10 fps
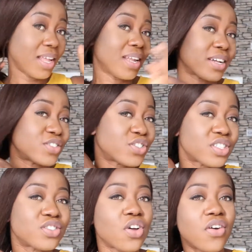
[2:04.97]
Like, it's
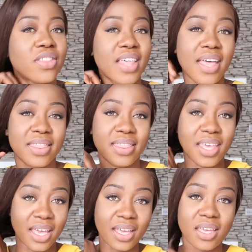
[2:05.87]
just not that
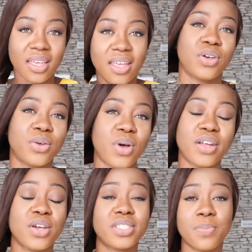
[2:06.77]
thick. So I
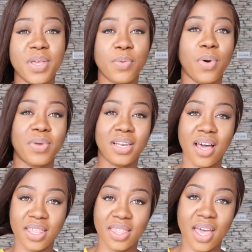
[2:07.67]
know some people probably
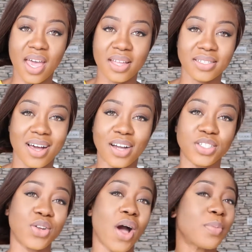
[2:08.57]
like that. I
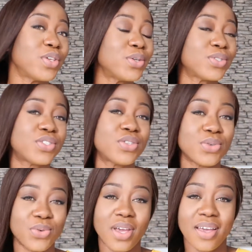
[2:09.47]
don't know. I'm used
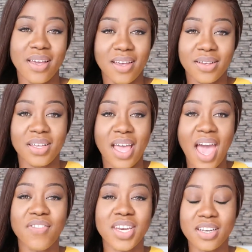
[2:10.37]
to
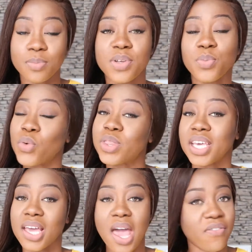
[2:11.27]
having it a bit more
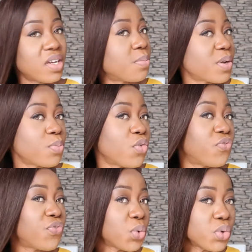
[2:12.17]
thicker, having it a bit more
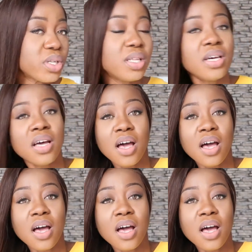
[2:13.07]
full.